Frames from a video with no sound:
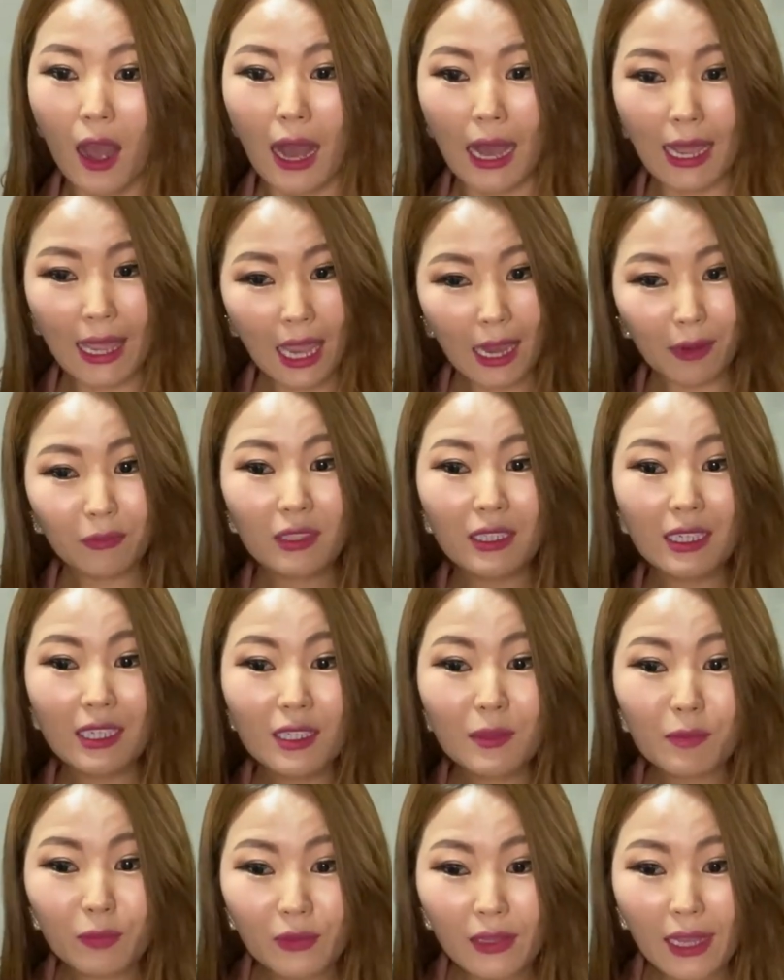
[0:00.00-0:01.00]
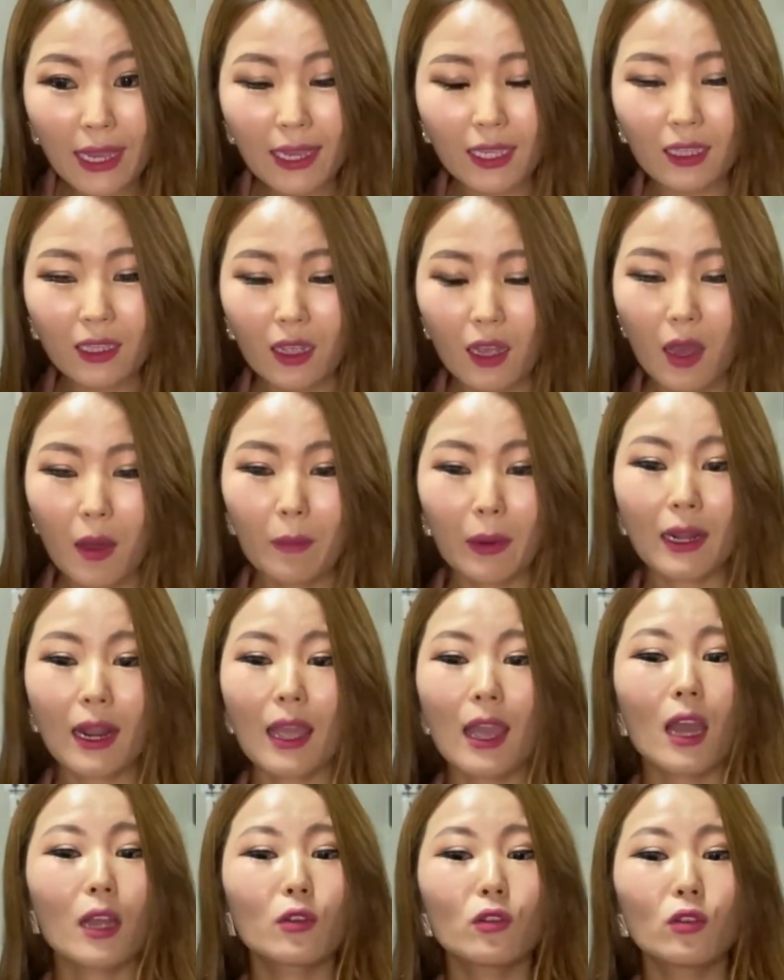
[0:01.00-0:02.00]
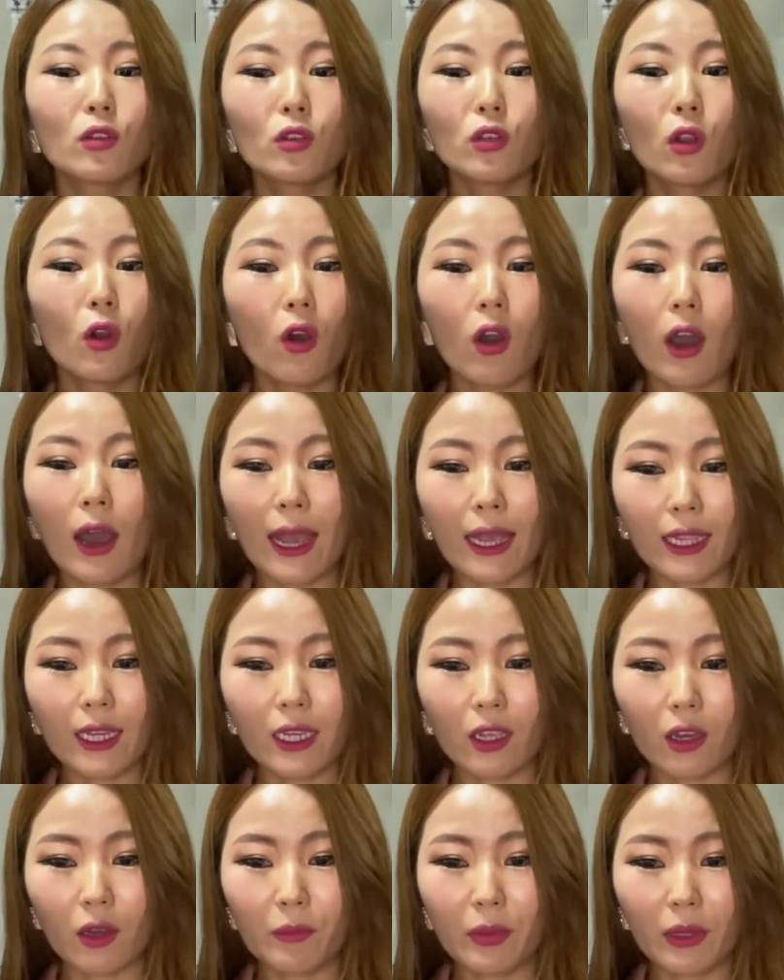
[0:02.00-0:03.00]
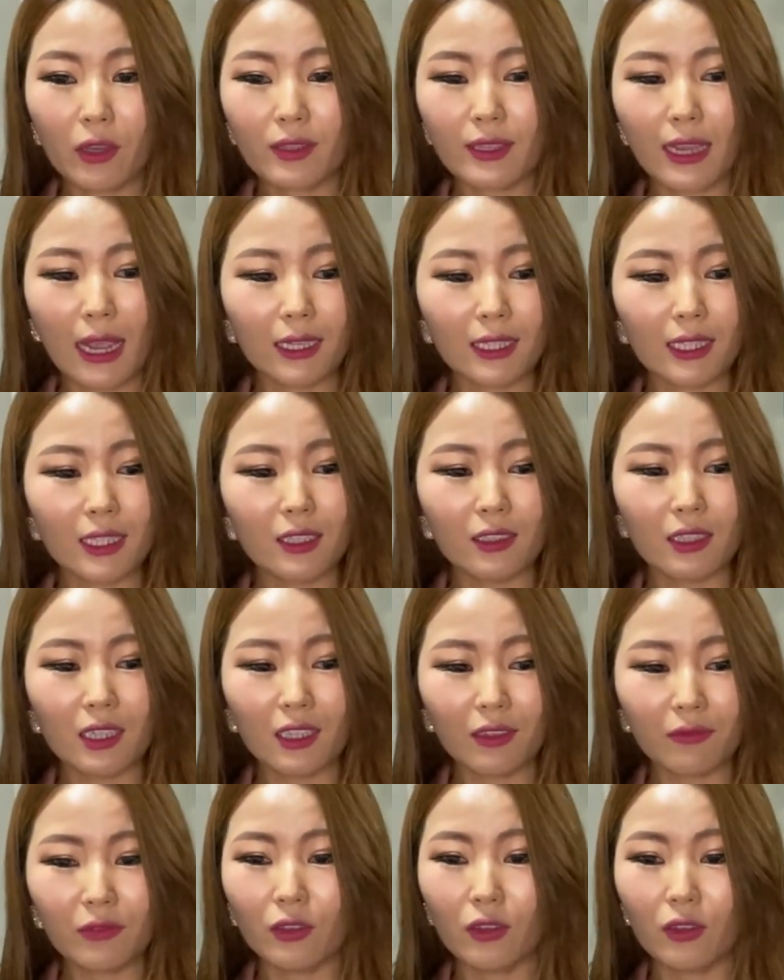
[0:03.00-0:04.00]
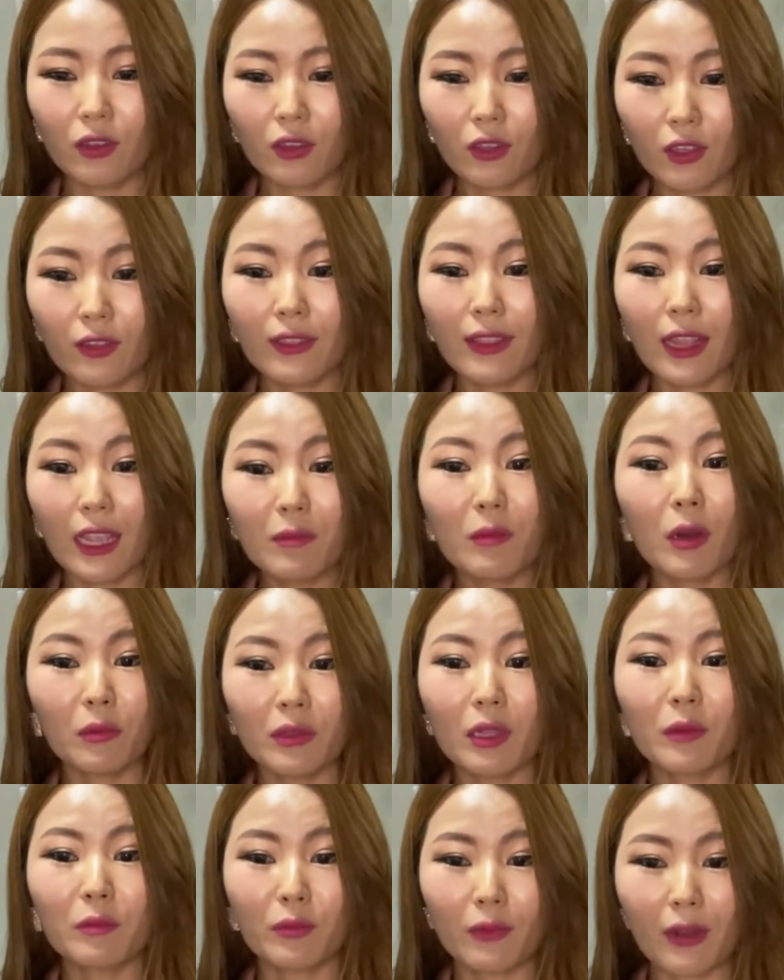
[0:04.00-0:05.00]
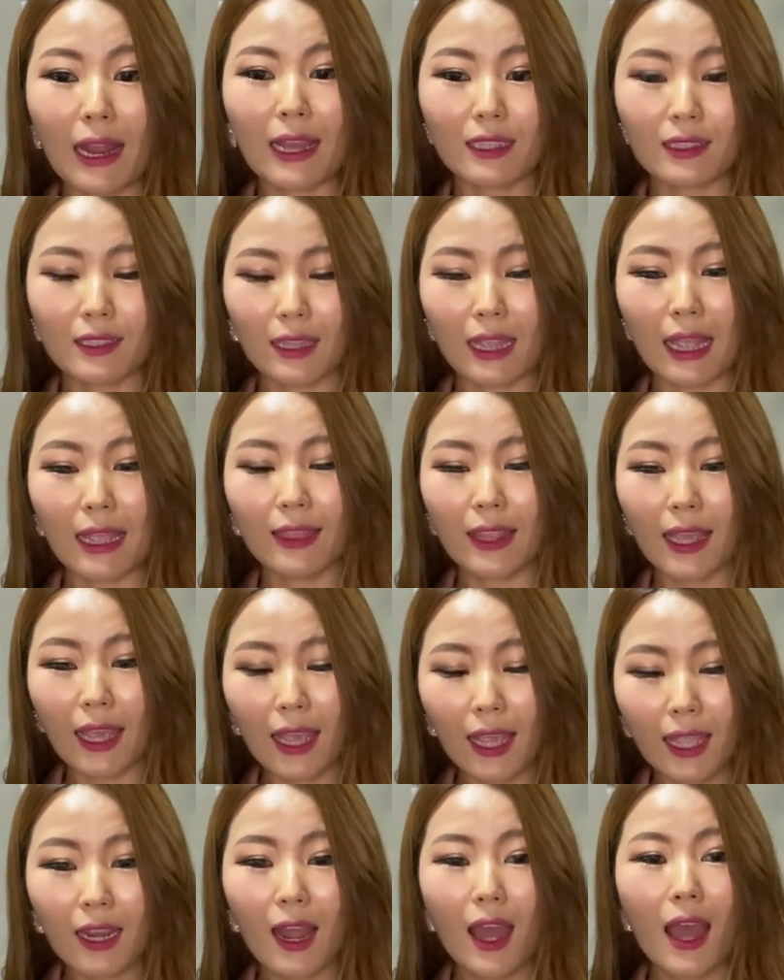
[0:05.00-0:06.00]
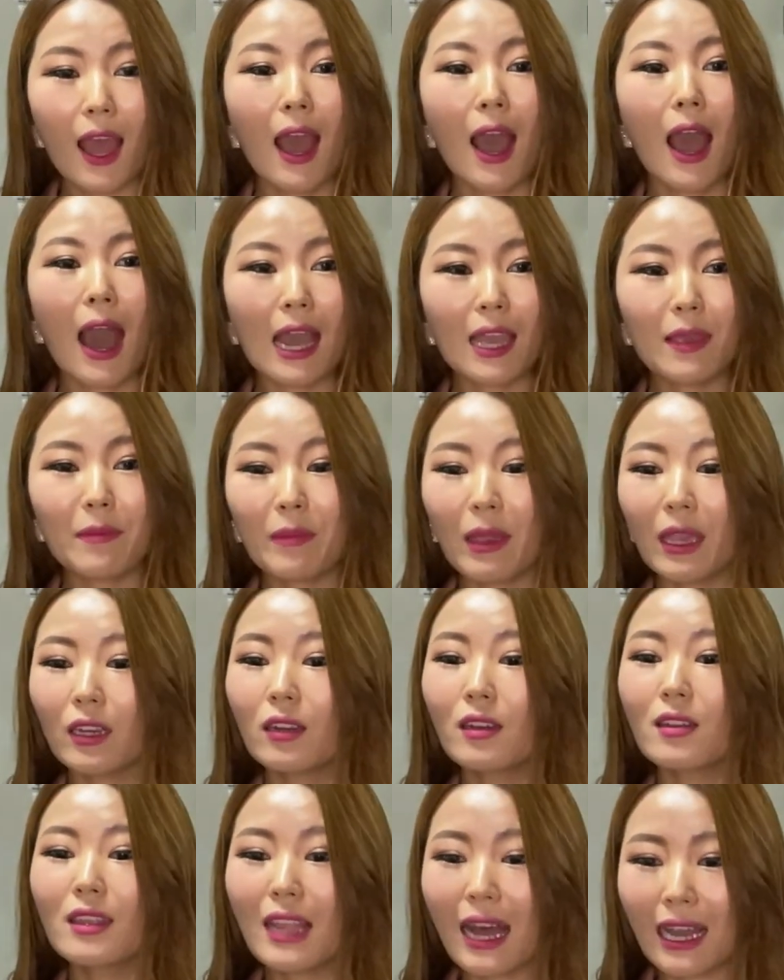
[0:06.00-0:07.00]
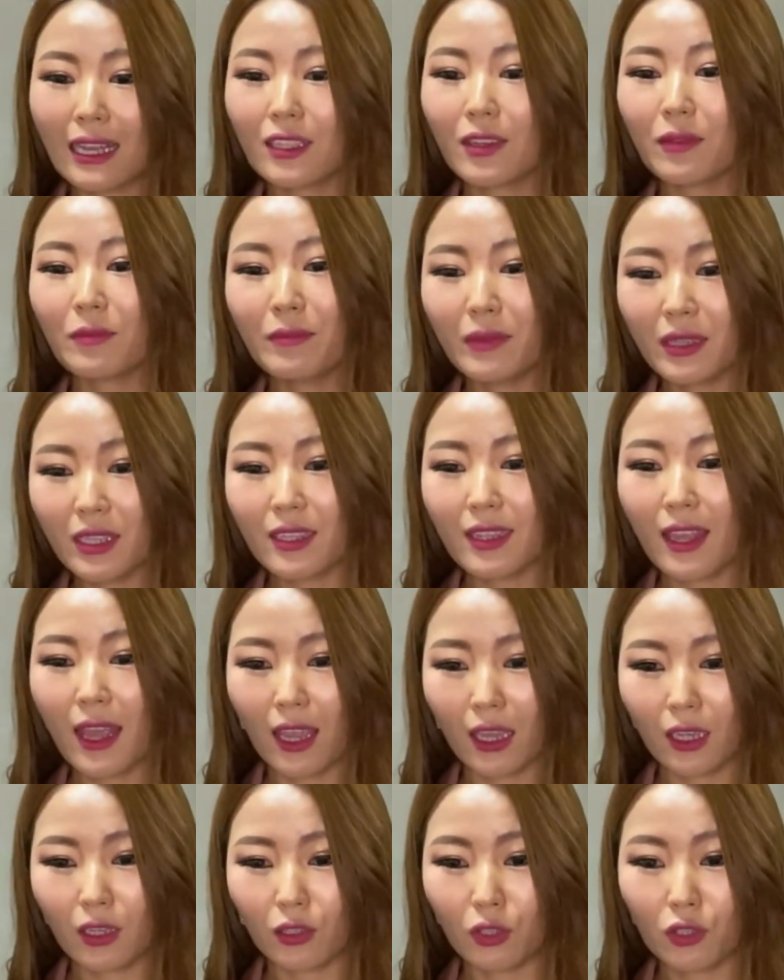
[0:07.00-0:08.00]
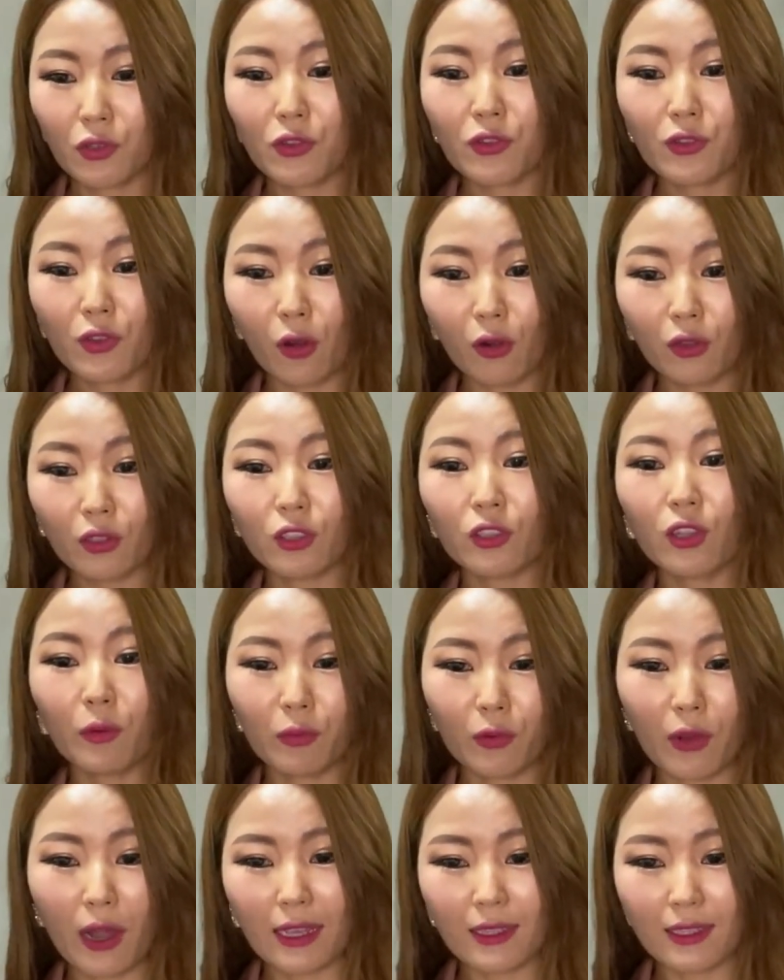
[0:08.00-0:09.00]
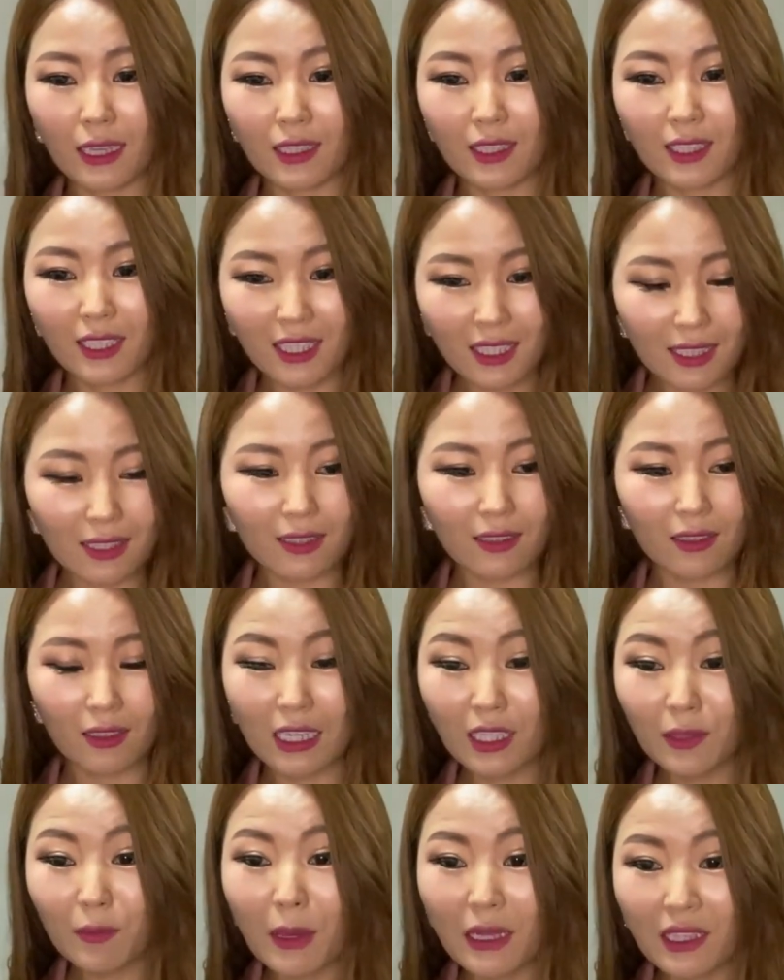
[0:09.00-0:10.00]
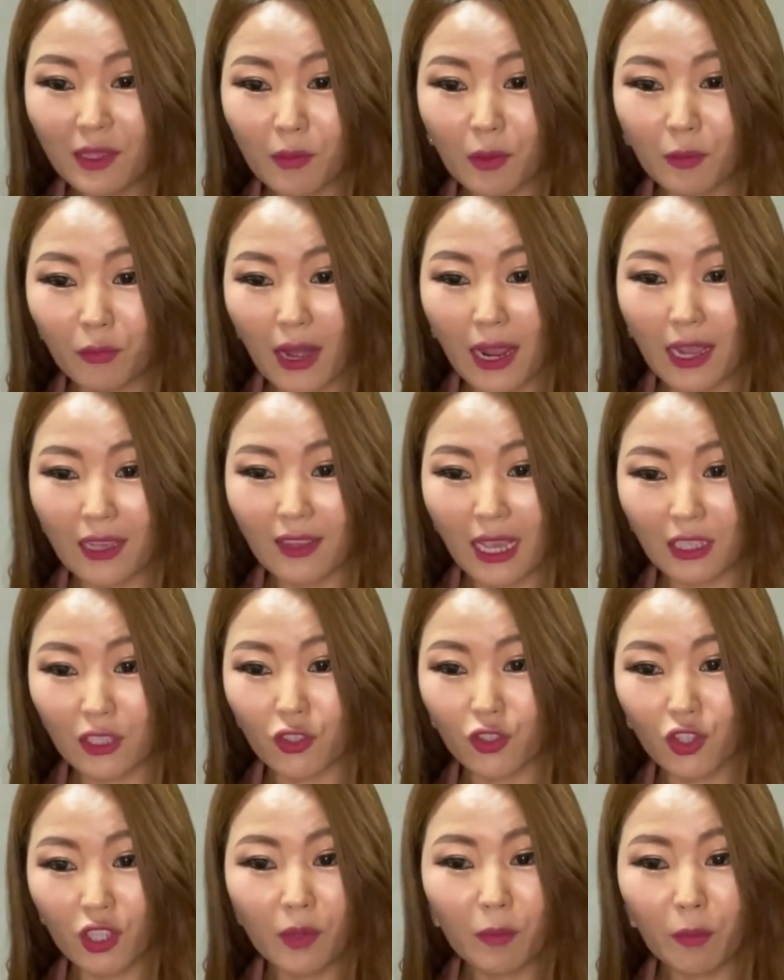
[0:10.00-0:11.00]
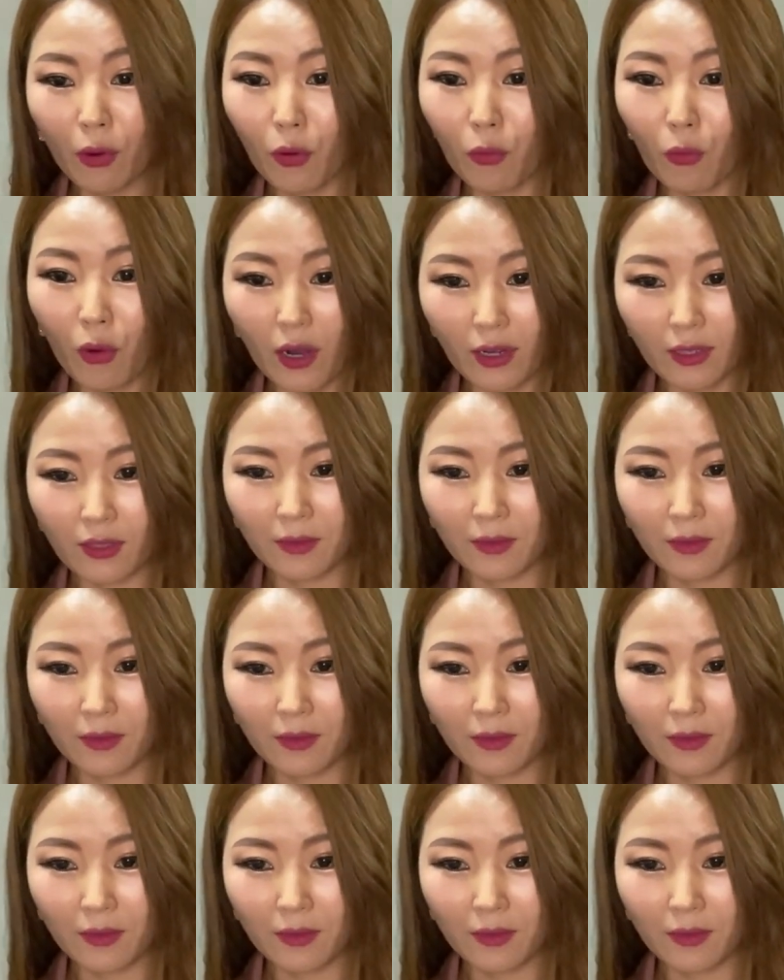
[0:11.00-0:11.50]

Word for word: I have to explain, but I had no idea because I didn't even the name of the bread. And then I made a lot of mistake to sold the bread as expensive bread as cheaper one.